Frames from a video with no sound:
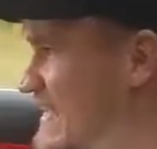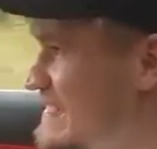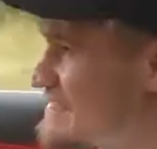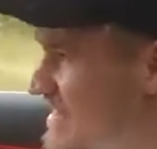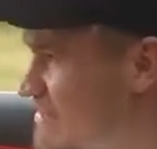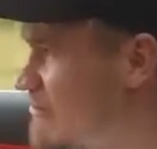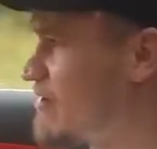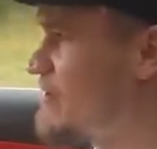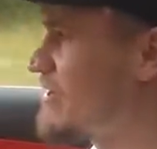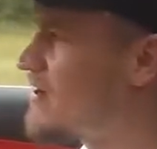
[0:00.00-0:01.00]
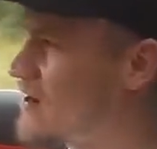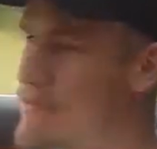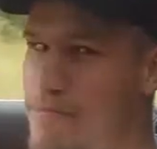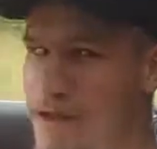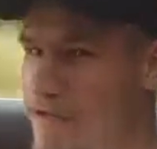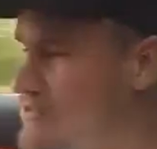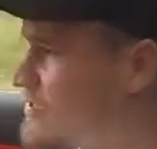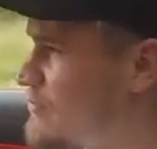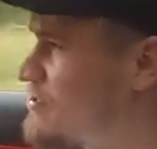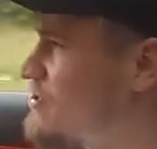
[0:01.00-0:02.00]
is incredibly light, but
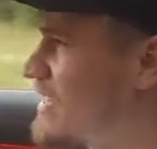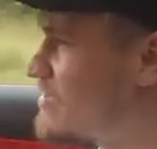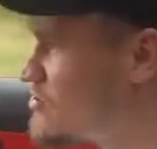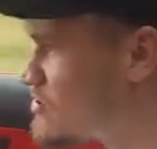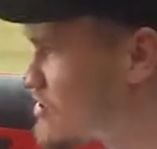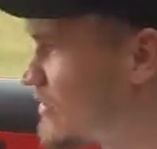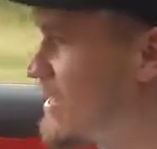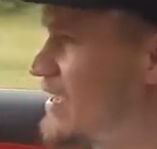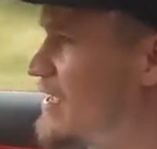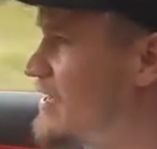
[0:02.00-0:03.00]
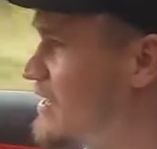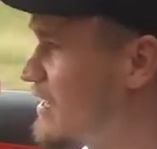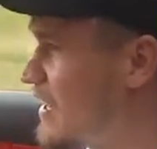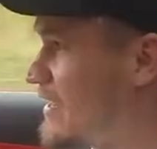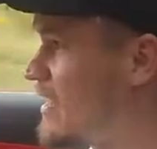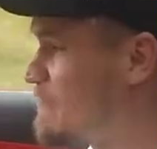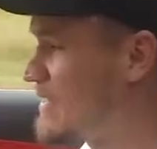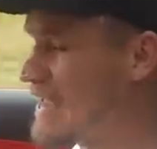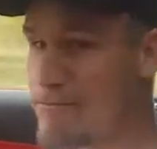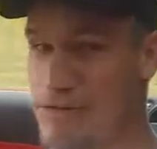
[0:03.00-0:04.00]
obviously once you get used to it, like I've
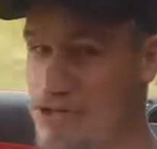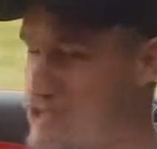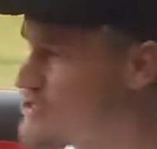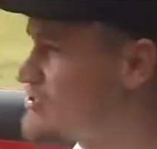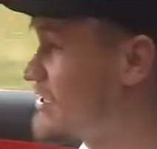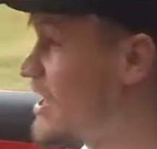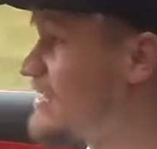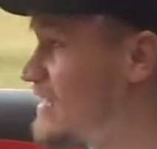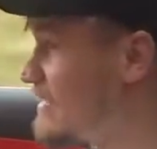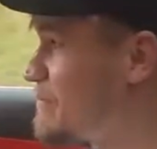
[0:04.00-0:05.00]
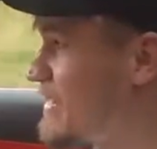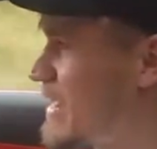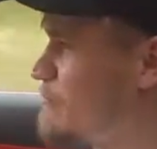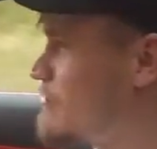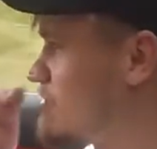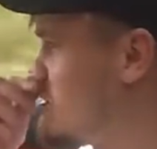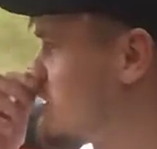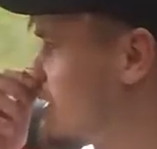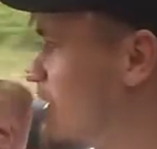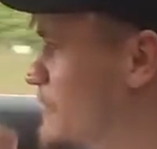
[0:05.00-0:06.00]
been able to do so, luckily been able to do
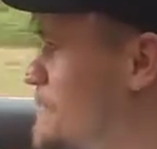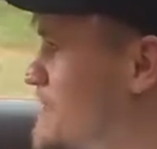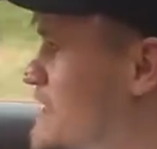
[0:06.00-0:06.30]
so,